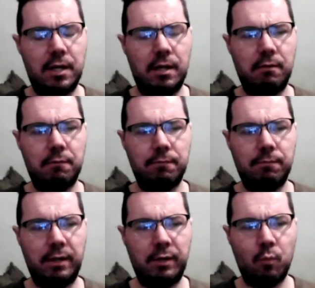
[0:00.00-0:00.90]
of
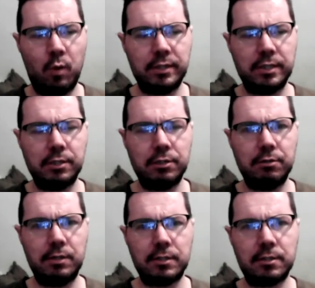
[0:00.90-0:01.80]
like wanting to
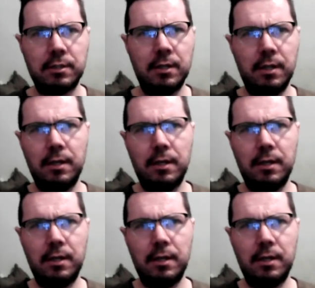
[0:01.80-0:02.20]
do this